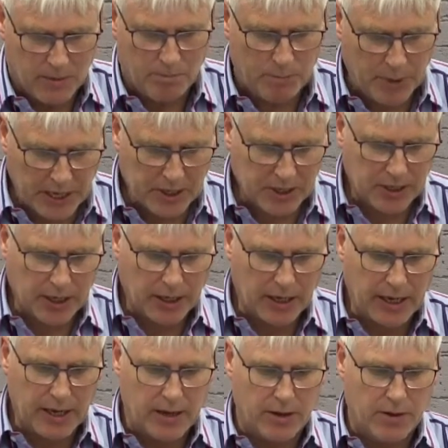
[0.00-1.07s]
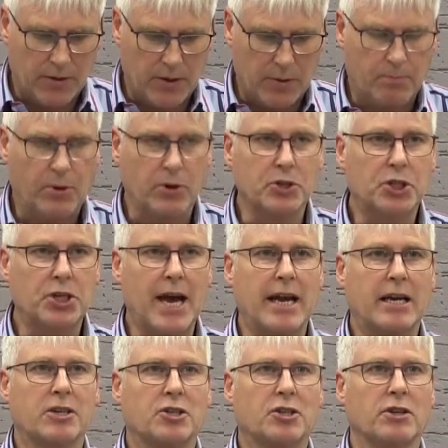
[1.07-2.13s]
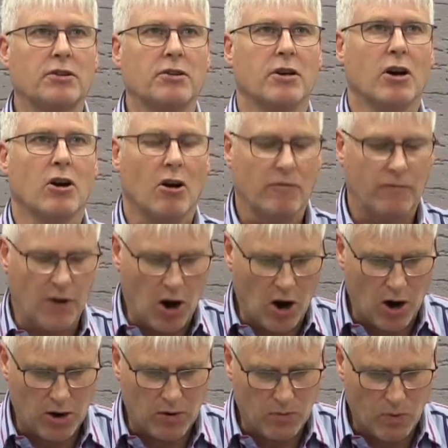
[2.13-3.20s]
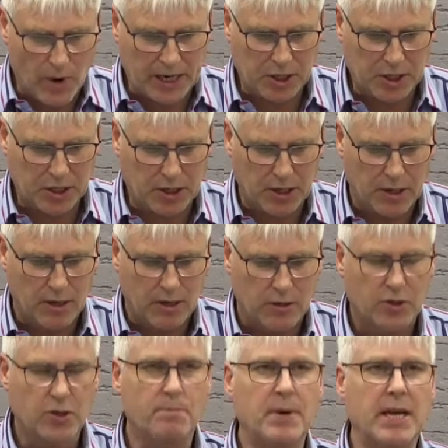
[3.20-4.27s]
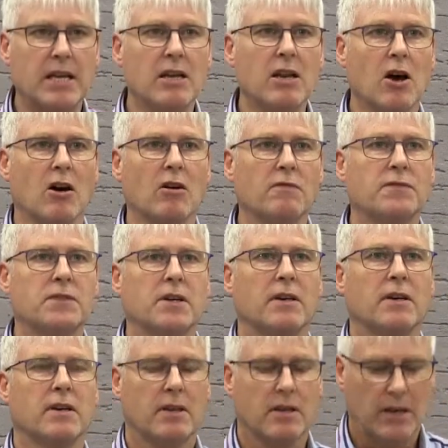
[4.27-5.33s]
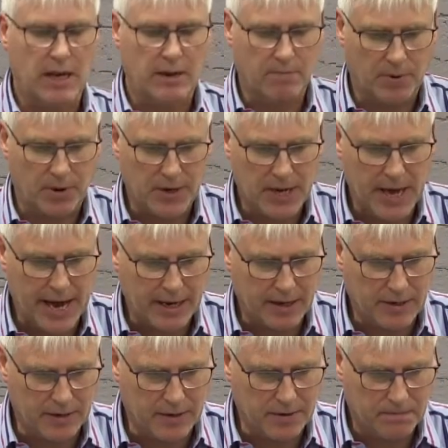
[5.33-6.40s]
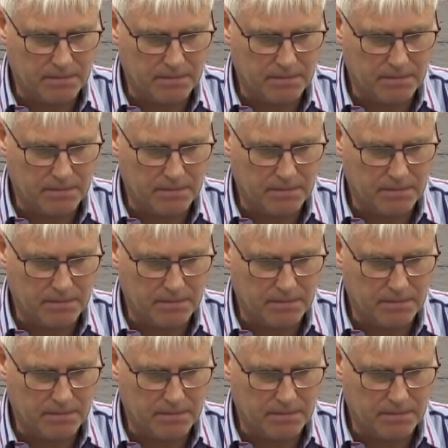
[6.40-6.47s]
basically the projection of our wish to be loved and protected.